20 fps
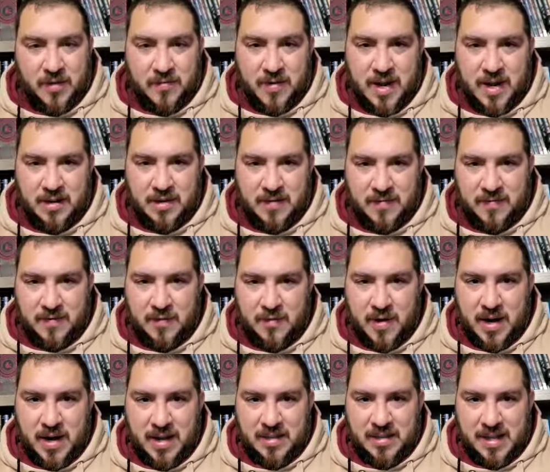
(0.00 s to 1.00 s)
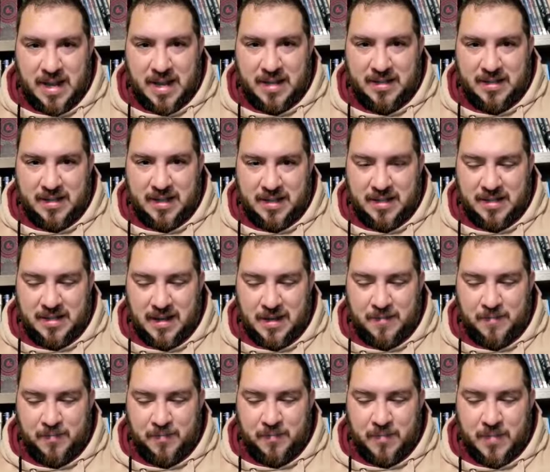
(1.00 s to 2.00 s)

a range of 20 slash 60.